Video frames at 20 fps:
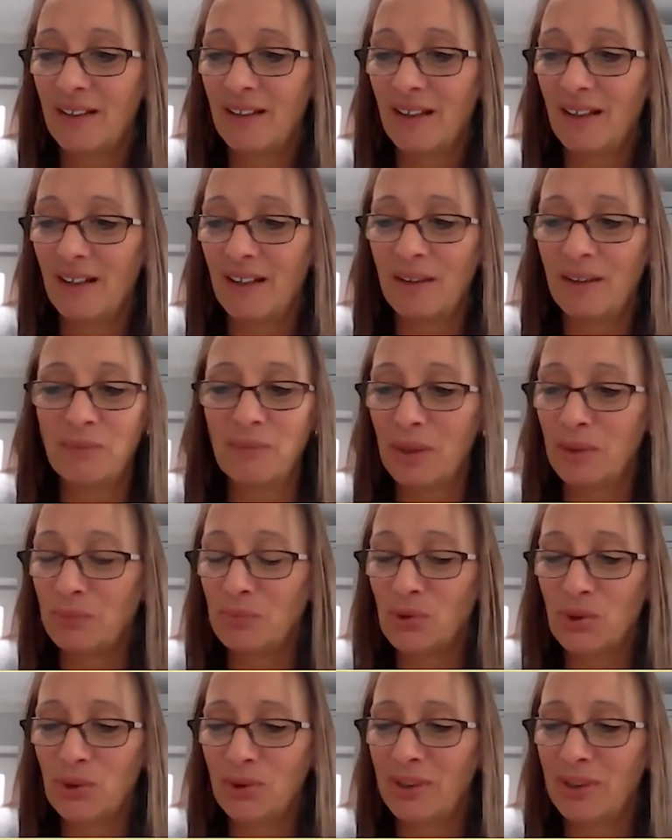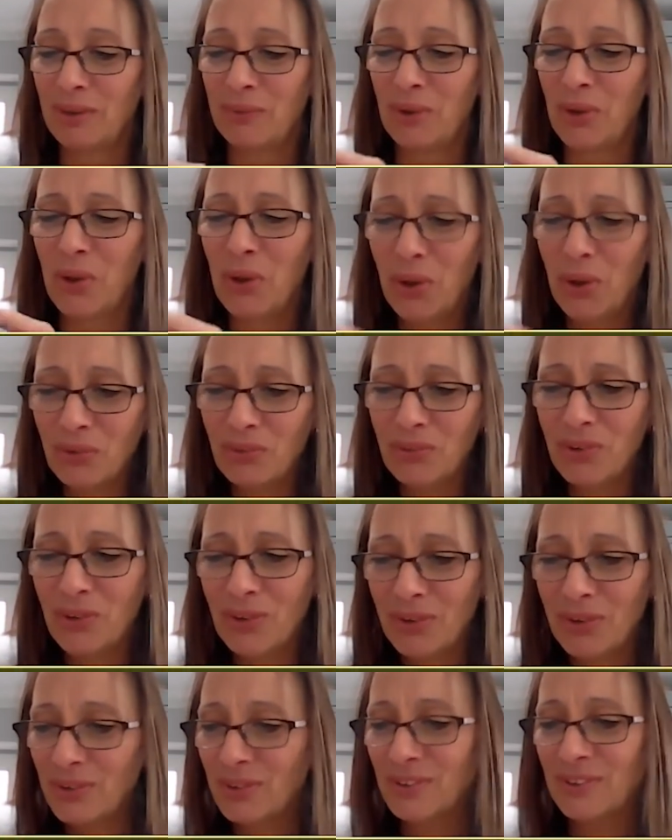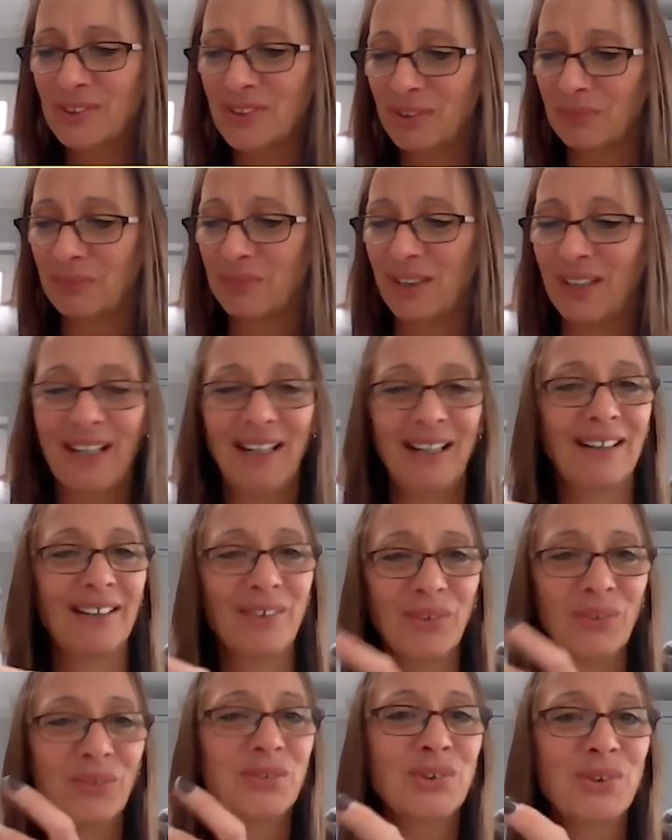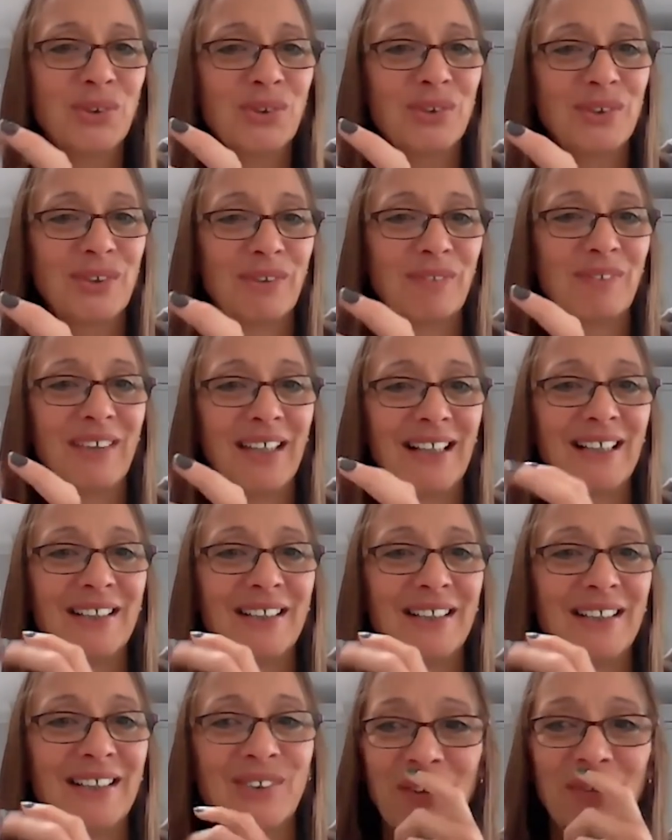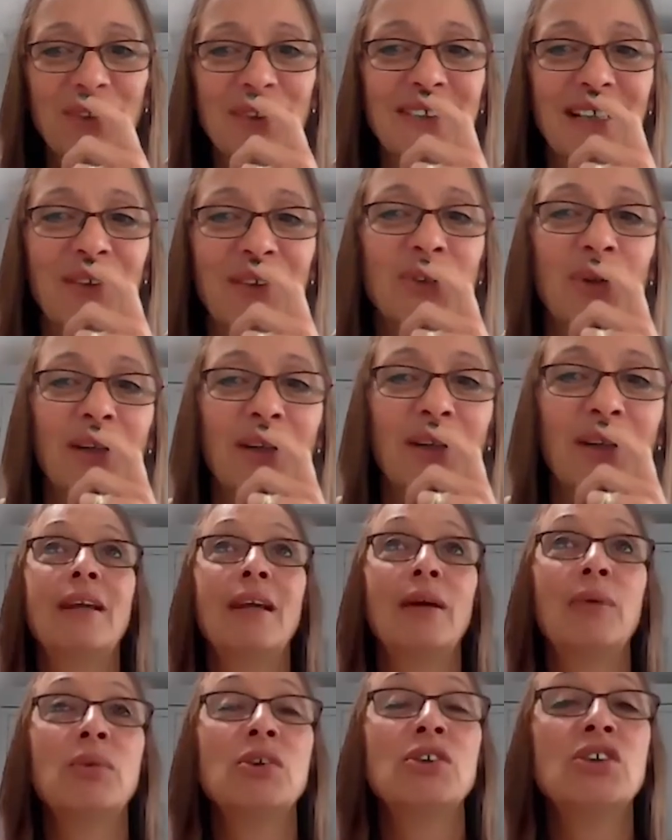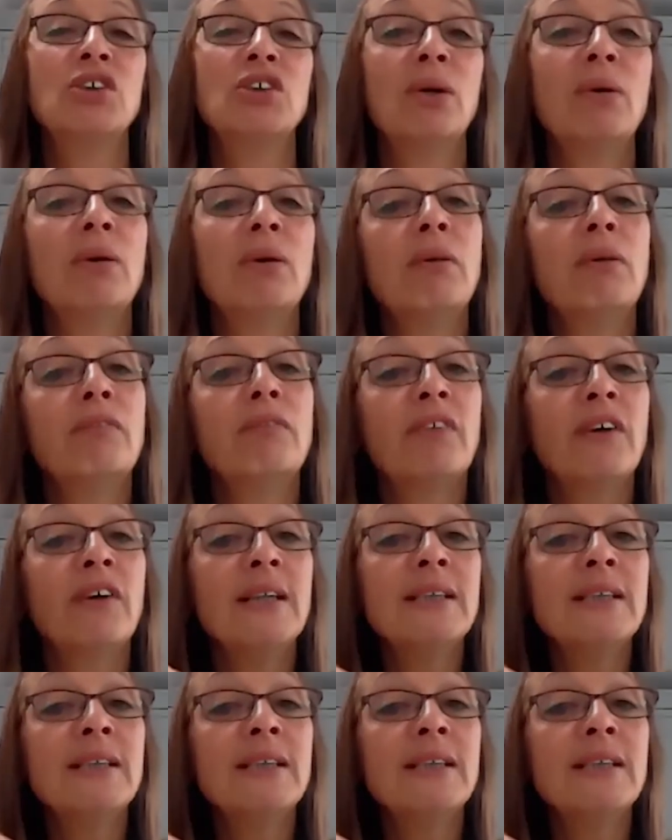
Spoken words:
I'm sure there were hot dogs, and we had all sorts of things on there. It was quite cool.